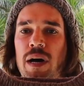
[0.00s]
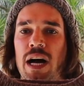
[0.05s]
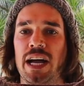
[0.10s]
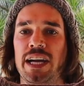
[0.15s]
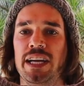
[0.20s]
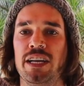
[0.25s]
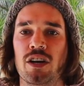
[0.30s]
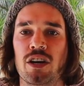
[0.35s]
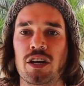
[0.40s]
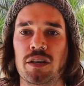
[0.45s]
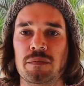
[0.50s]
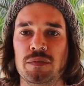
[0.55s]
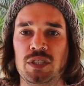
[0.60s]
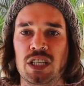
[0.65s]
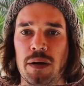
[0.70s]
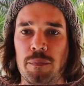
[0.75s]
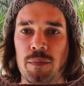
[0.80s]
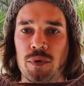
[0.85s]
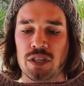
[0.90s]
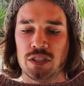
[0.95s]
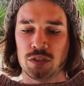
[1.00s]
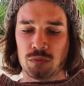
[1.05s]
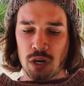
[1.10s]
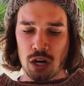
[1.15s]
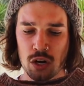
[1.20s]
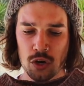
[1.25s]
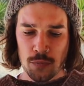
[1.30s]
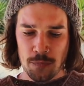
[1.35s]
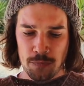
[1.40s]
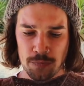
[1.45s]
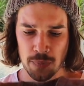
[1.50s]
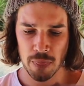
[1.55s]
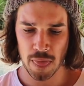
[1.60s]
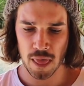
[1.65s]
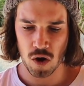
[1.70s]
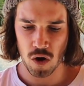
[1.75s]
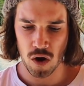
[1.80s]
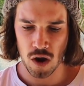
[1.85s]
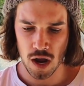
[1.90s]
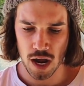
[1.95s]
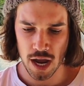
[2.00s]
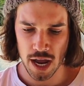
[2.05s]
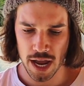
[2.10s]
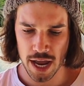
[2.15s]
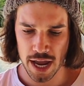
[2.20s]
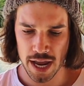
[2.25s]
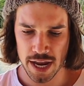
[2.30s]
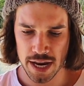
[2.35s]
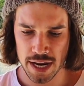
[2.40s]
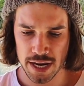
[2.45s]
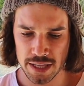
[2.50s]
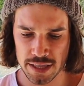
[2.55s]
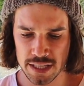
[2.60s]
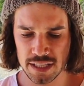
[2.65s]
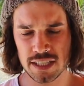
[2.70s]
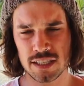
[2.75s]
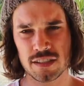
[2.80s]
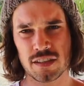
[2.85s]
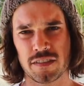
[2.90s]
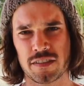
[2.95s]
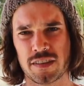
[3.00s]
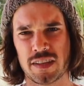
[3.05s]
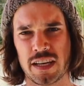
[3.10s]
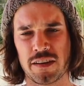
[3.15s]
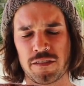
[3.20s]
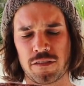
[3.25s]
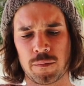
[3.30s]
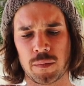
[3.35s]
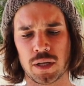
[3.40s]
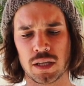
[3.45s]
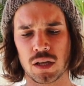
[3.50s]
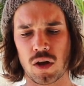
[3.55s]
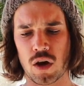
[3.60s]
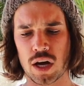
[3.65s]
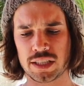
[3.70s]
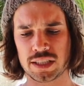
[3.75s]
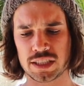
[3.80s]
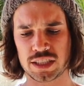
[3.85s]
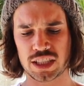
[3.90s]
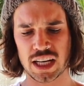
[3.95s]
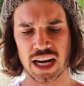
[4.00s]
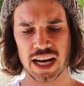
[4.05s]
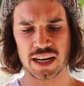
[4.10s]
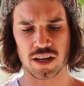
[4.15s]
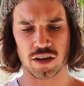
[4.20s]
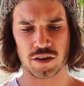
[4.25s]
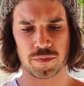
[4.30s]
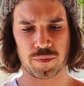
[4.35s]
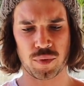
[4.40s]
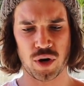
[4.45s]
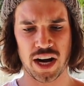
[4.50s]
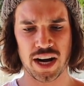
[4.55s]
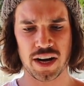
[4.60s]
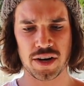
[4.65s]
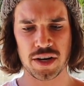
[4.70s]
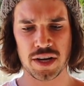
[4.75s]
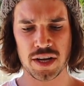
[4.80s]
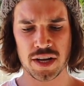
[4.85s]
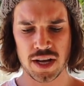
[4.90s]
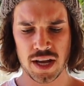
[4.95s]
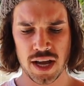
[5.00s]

my Honeycomb Jumper as well. This is I think from the lighter shade of brown.